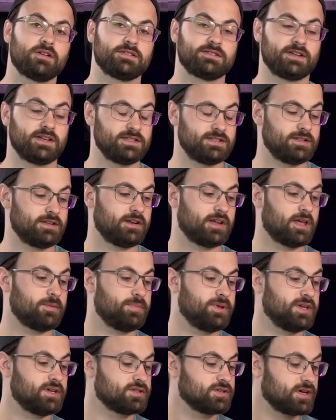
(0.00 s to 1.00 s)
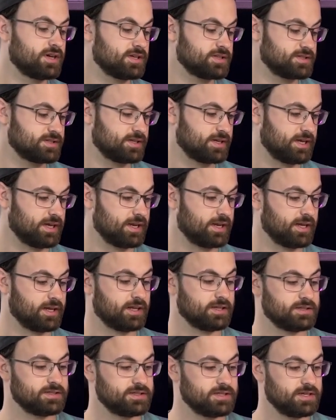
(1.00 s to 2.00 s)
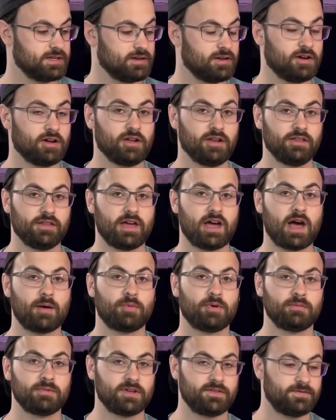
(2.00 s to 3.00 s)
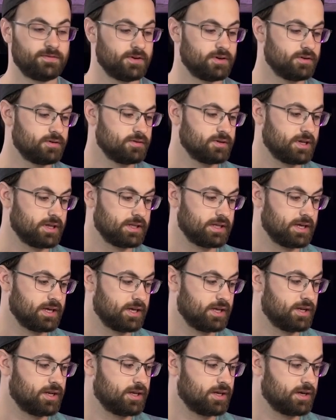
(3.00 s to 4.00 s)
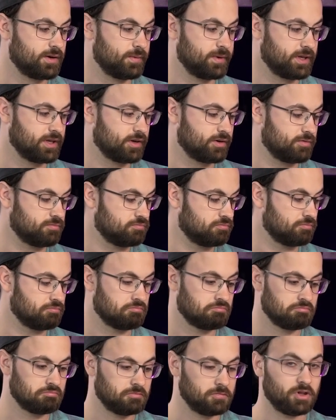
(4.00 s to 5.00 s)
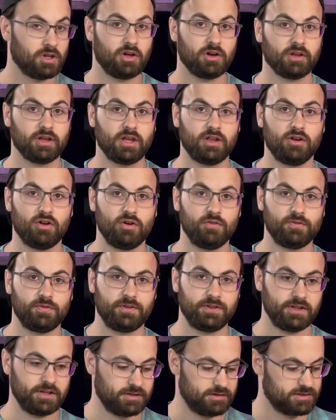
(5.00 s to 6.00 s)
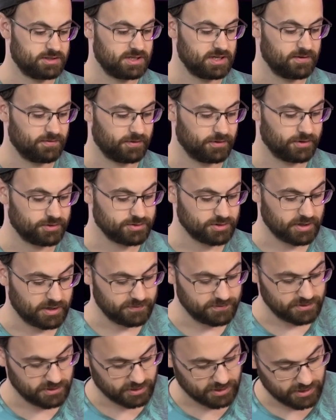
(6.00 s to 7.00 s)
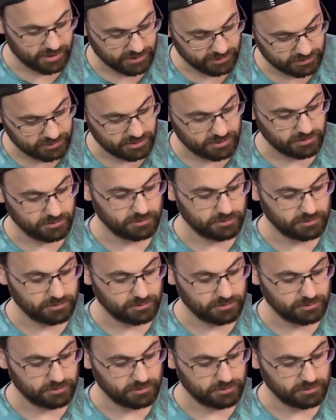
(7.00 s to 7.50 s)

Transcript: assigns it an IP address and I can see it on the app on my phone and then uh, we can log in hopefully and see if all the drives are connected.